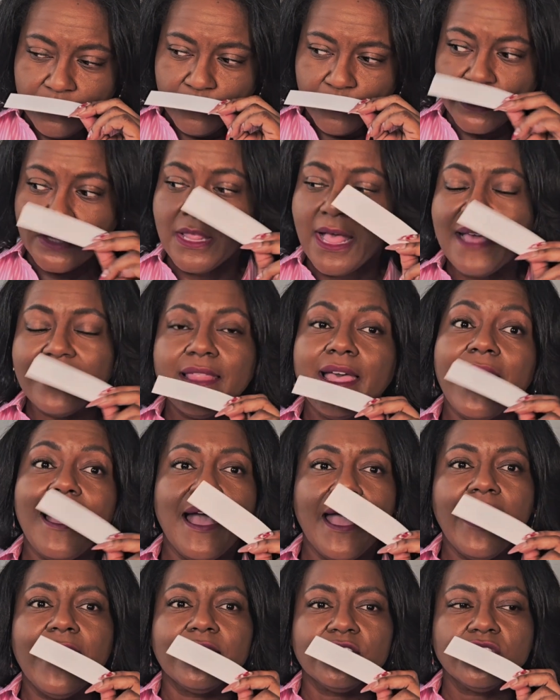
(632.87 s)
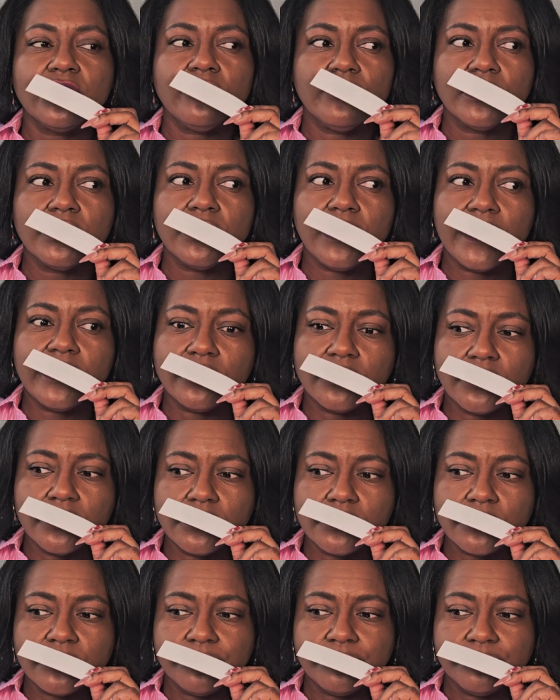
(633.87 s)
But I actually really like
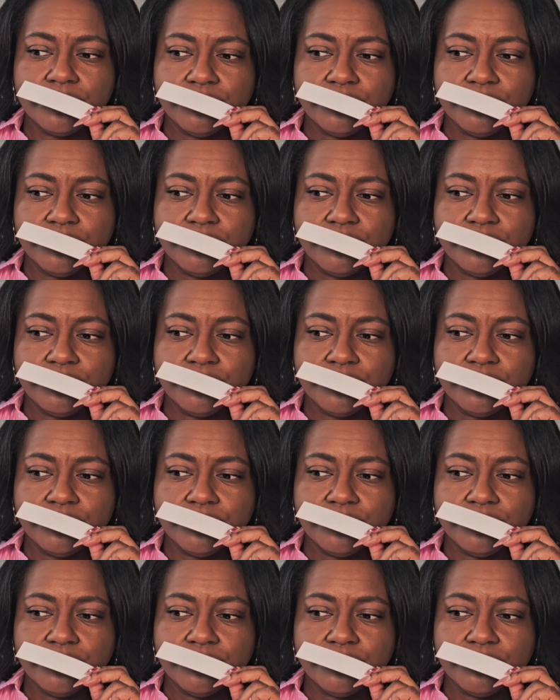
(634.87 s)
this.